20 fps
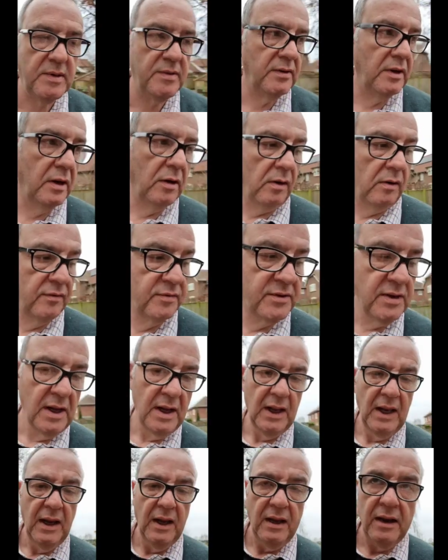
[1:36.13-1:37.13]
in the loft.
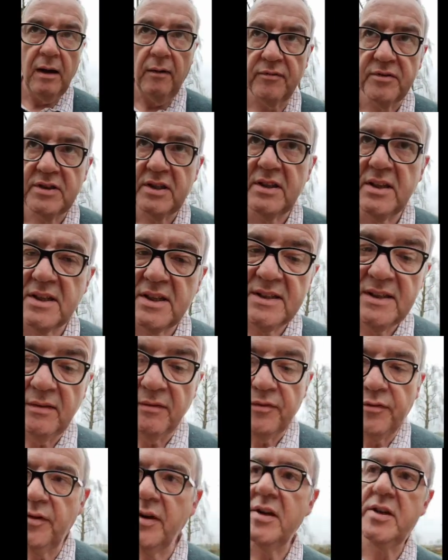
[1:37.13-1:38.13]
Obviously this is in
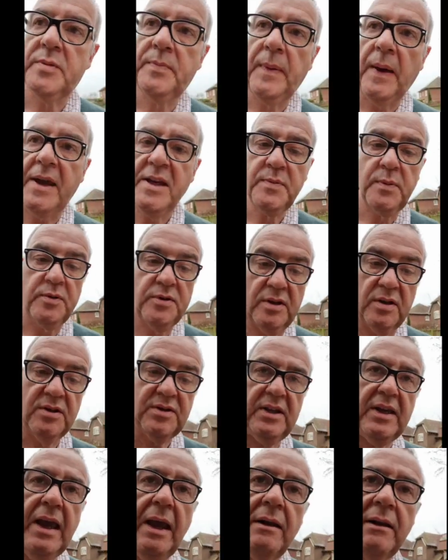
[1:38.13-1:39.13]
free space, but you can
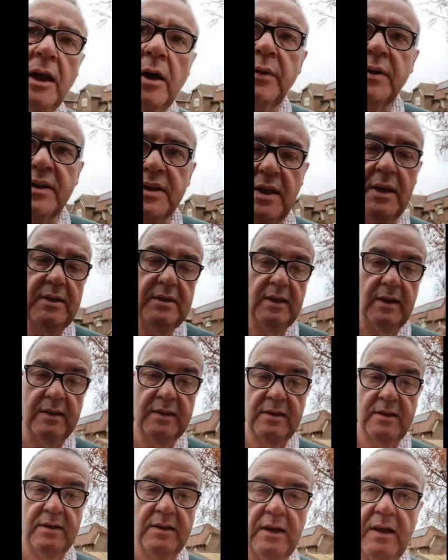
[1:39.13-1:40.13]
see how low it is.
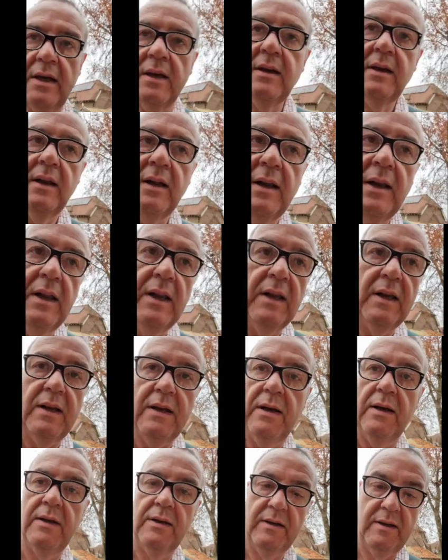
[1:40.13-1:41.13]
It's uh,
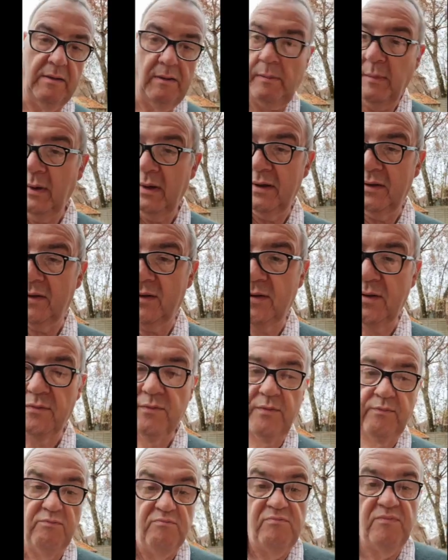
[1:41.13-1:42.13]
you know, I'm always
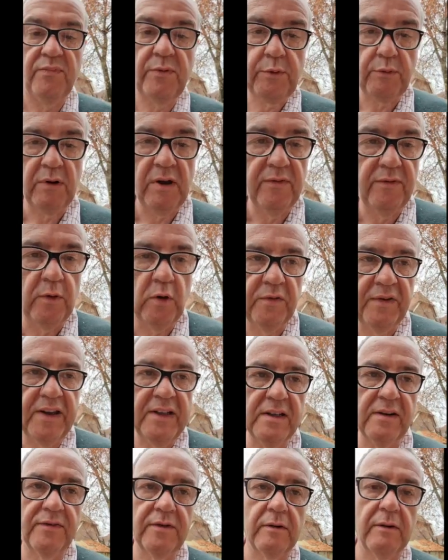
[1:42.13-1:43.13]
three or four
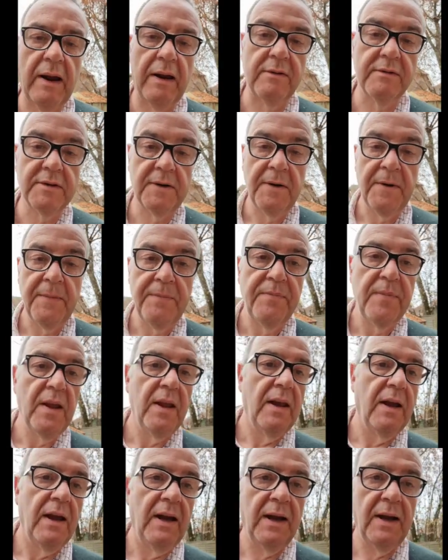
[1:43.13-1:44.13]
feet off the ground.
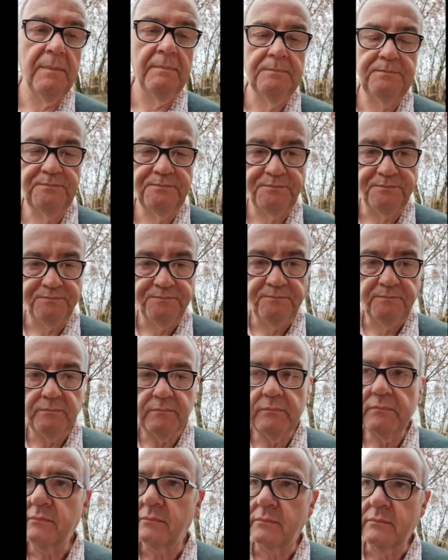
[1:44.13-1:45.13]
Um,
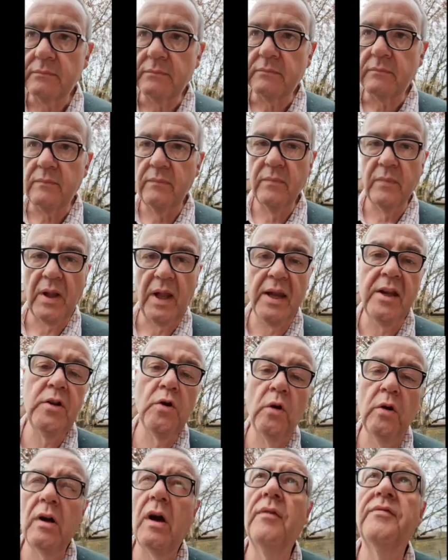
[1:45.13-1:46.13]
in
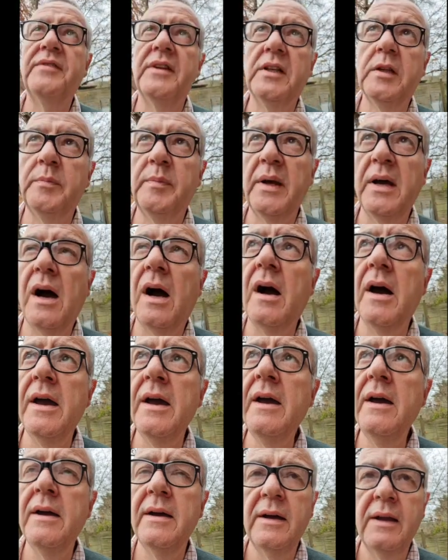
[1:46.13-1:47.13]
your loft, it'll be
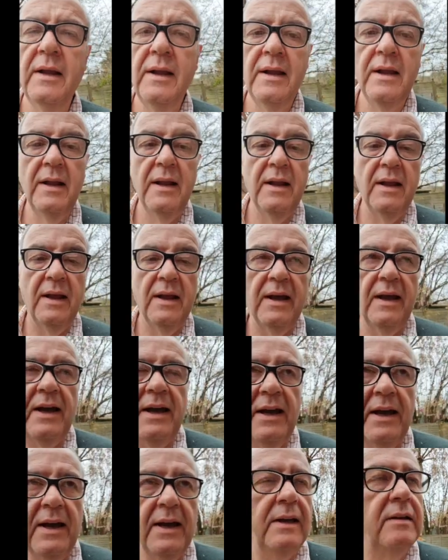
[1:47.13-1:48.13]
higher.
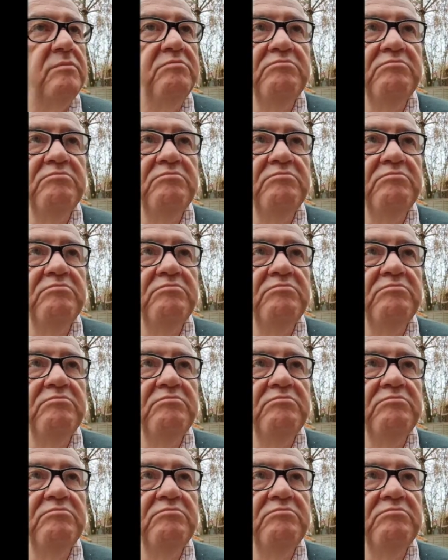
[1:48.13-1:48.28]
Uh,